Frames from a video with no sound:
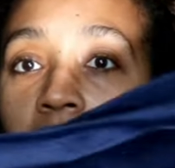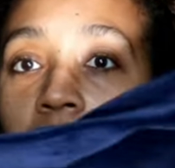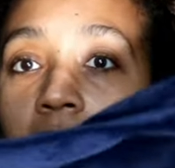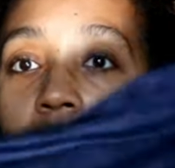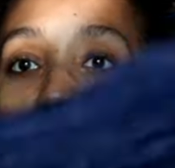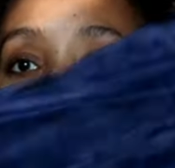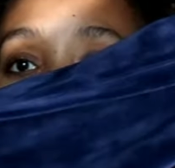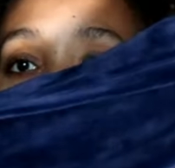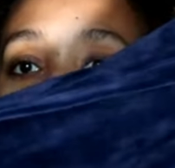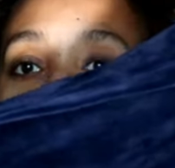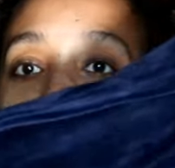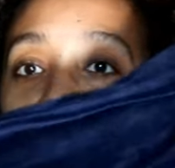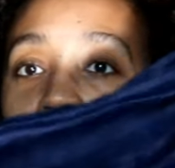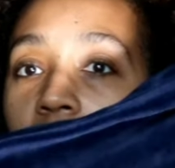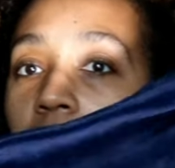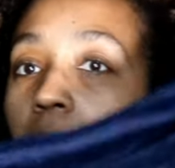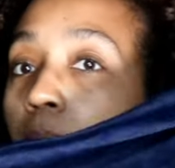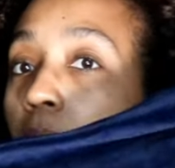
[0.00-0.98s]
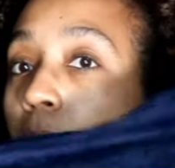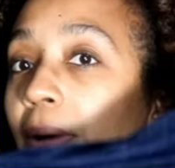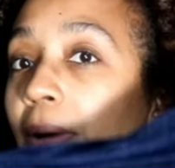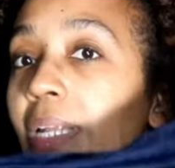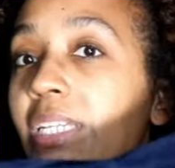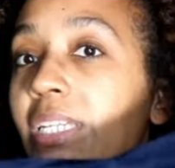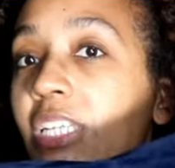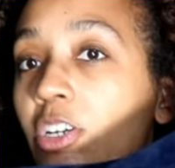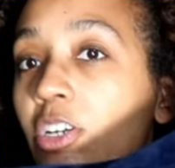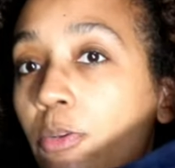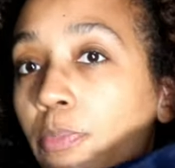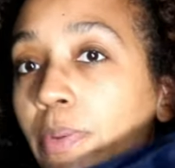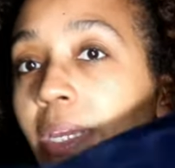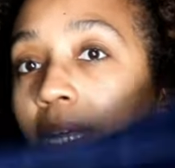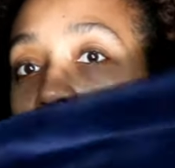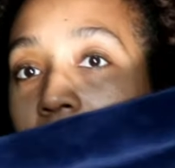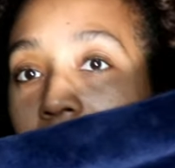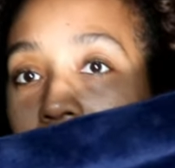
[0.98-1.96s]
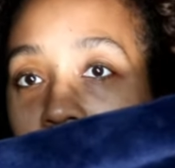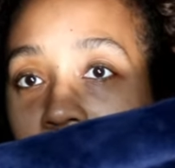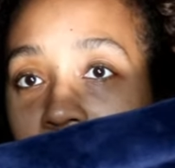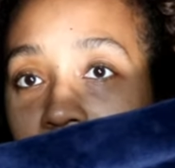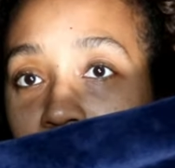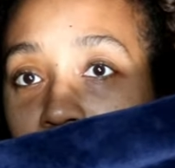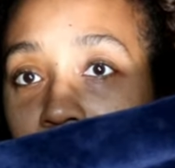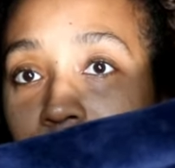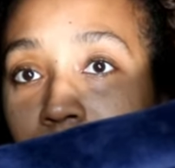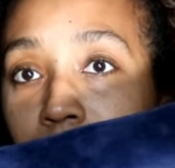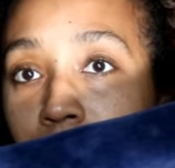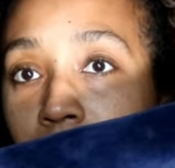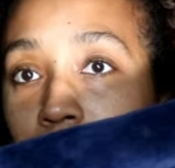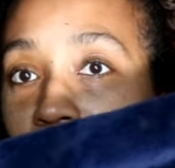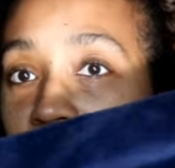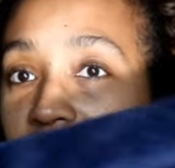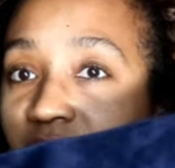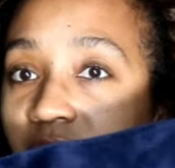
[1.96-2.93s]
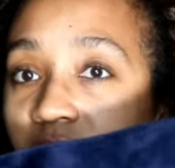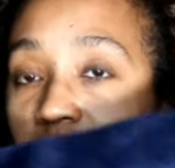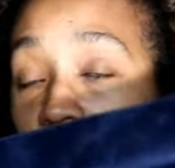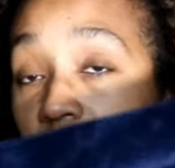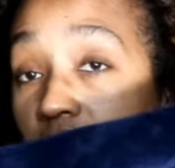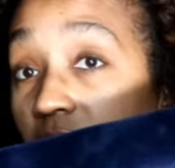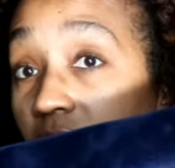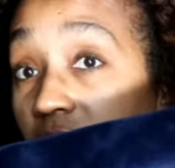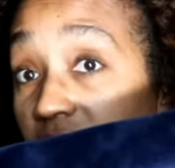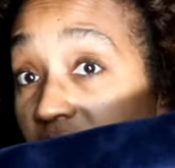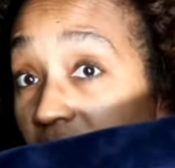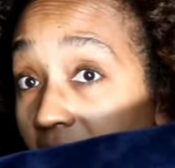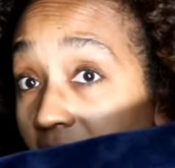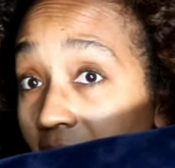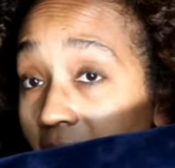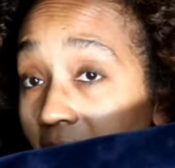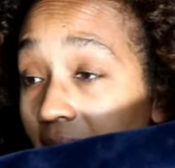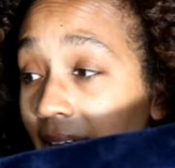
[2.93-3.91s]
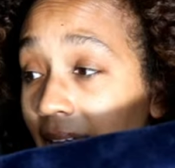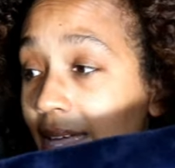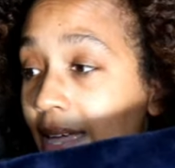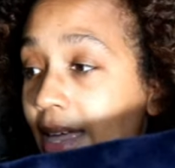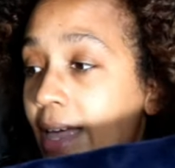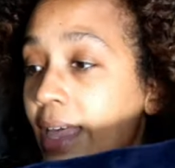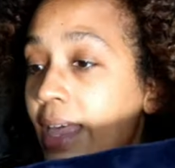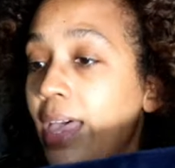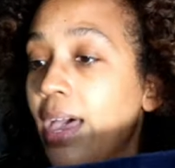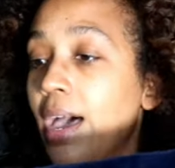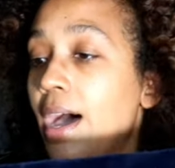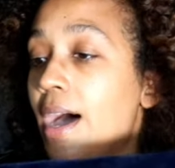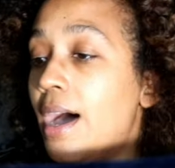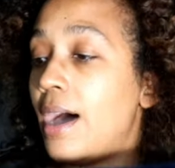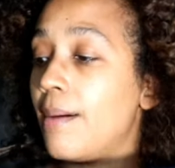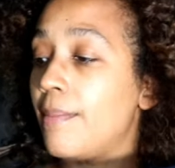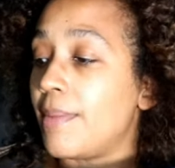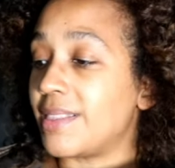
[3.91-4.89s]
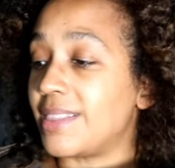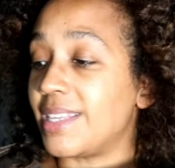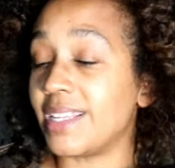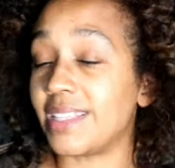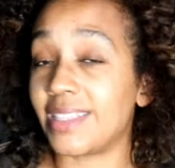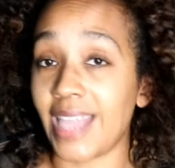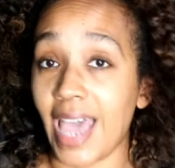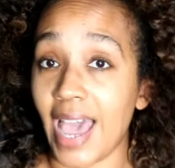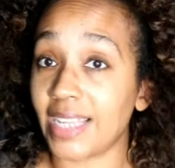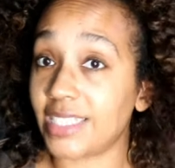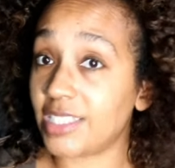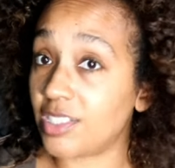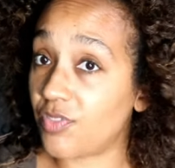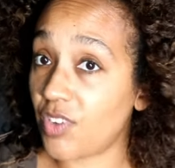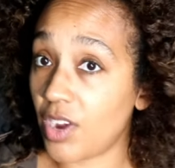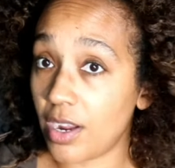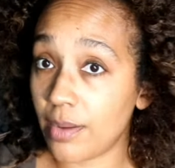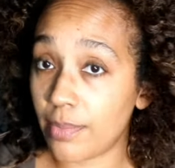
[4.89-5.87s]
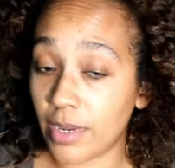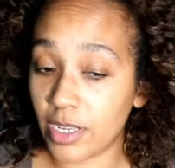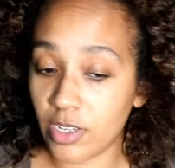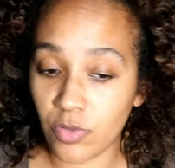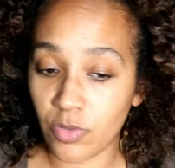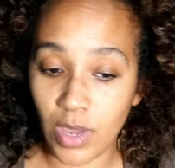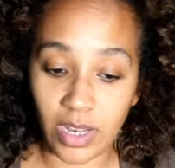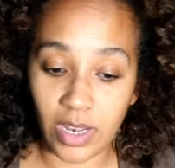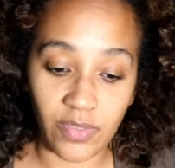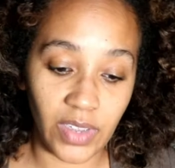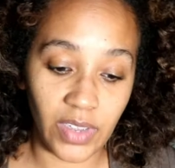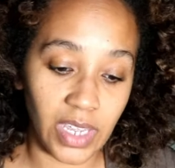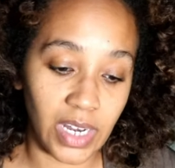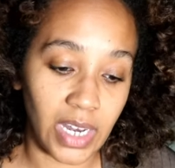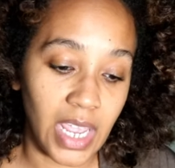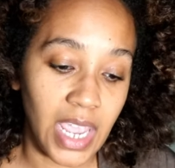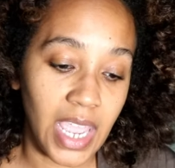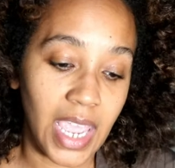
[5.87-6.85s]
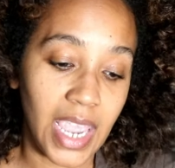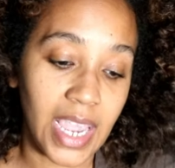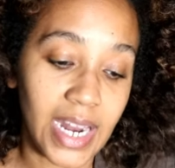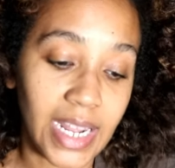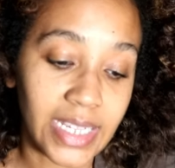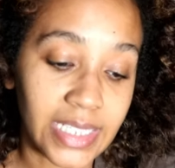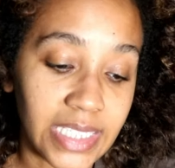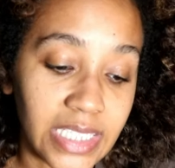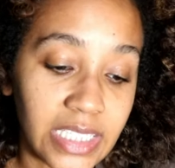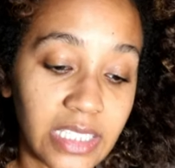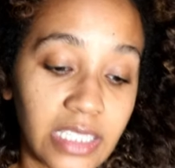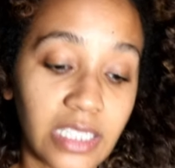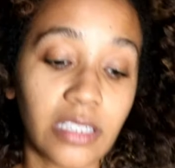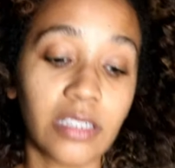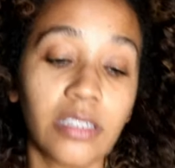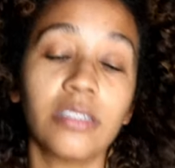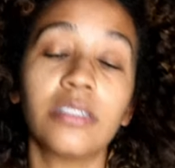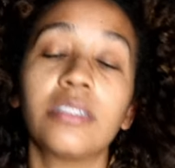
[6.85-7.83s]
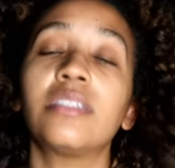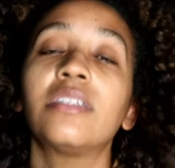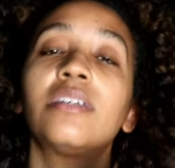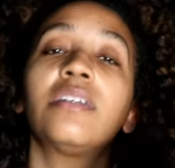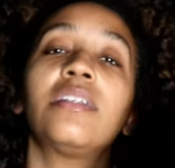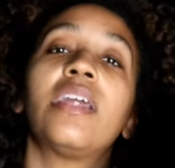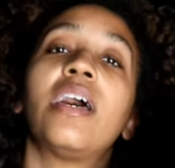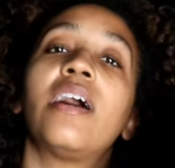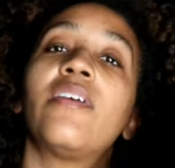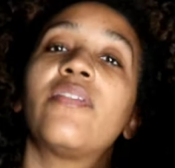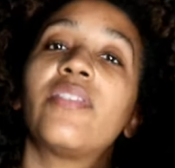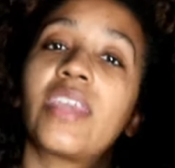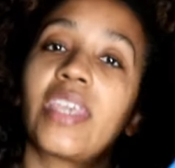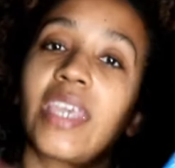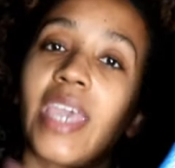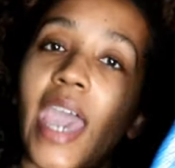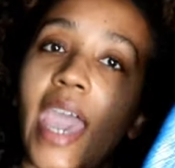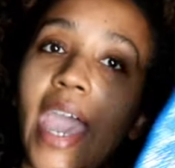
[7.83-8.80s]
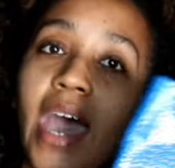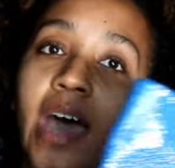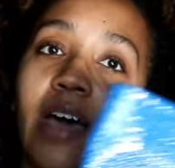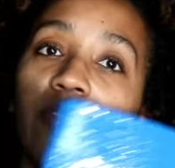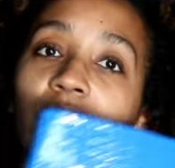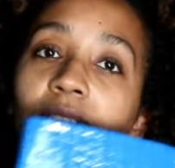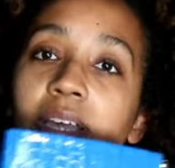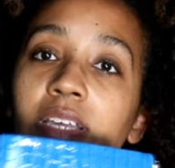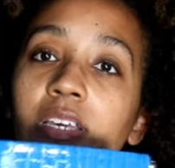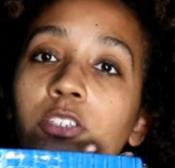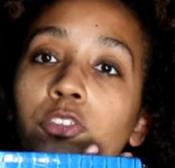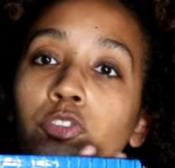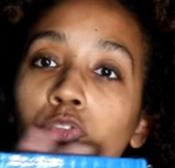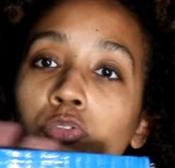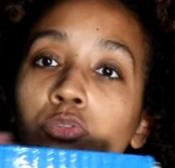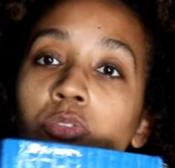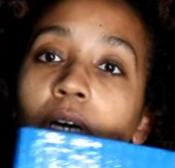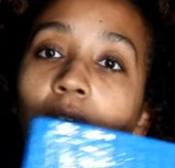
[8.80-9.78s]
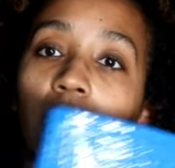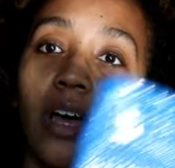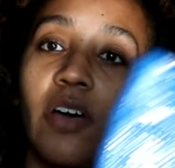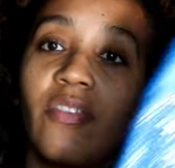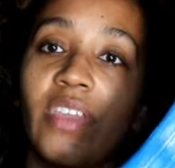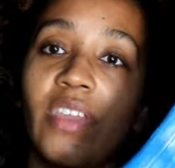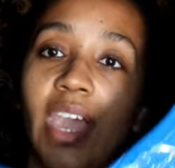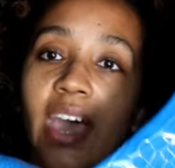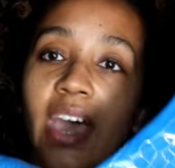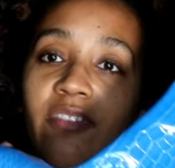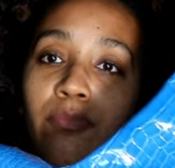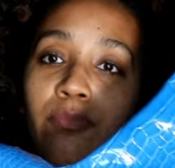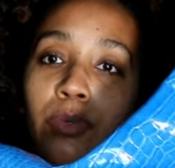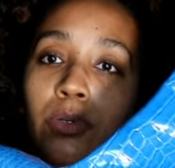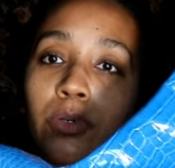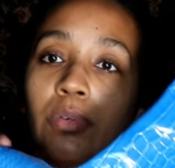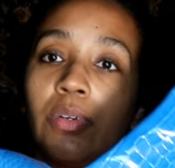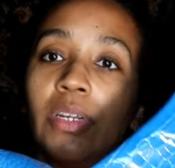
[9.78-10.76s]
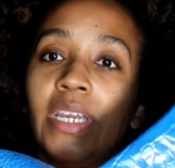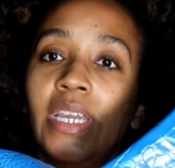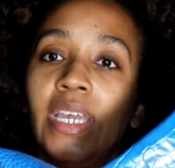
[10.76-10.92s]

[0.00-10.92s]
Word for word: um, some that come up a little bit higher, maybe even to your thigh. Um, I think that's very much relevant. And I still, still love the calf, like a true cutoff calf boot.